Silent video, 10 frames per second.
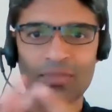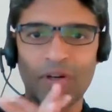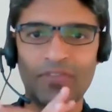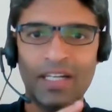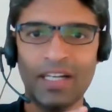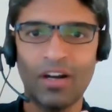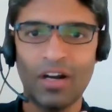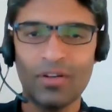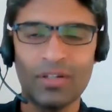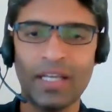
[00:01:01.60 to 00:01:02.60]
is perfectly
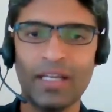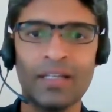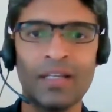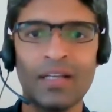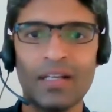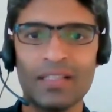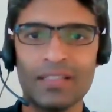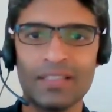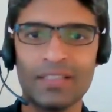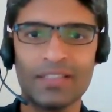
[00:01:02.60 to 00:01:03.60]
not okay.
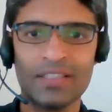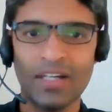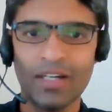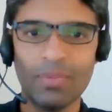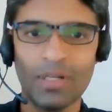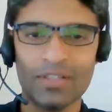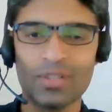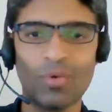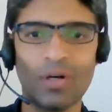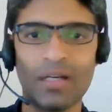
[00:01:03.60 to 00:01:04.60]
This is terrible and
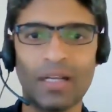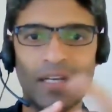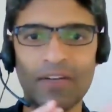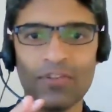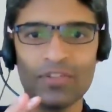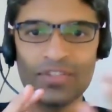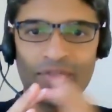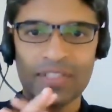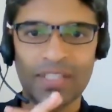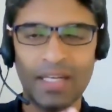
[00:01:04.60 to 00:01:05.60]
so on. And
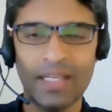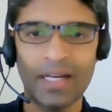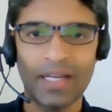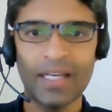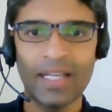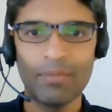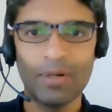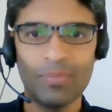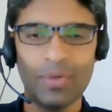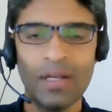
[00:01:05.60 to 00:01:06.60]
Infosys recently again came
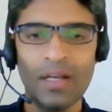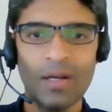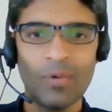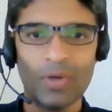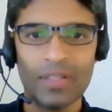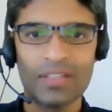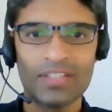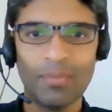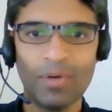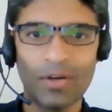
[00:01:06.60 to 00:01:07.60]
up with
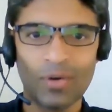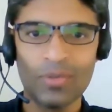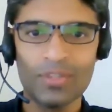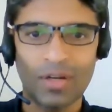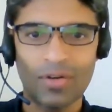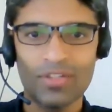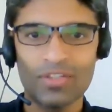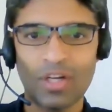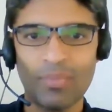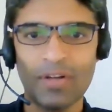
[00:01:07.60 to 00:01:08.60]
similar rules around
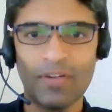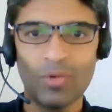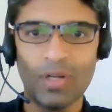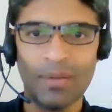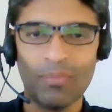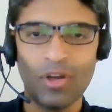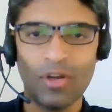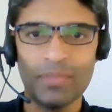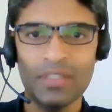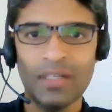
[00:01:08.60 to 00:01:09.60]
this topic of dual
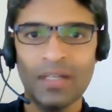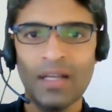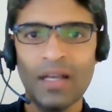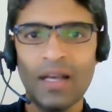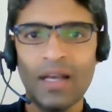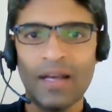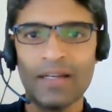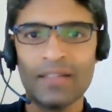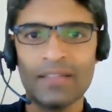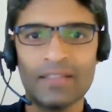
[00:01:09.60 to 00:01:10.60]
employment.
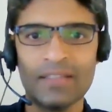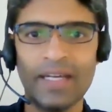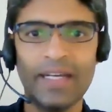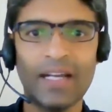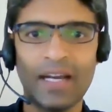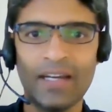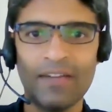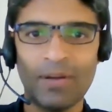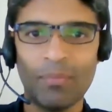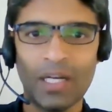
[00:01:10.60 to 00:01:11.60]
And they did
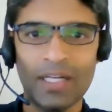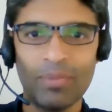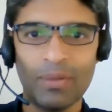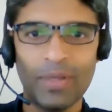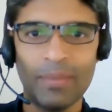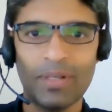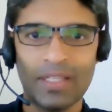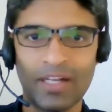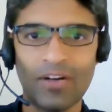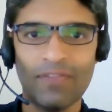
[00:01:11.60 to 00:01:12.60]
identify multiple people
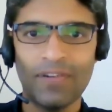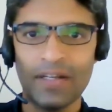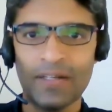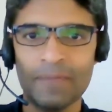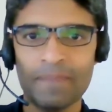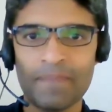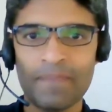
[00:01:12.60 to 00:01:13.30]
and they got fired.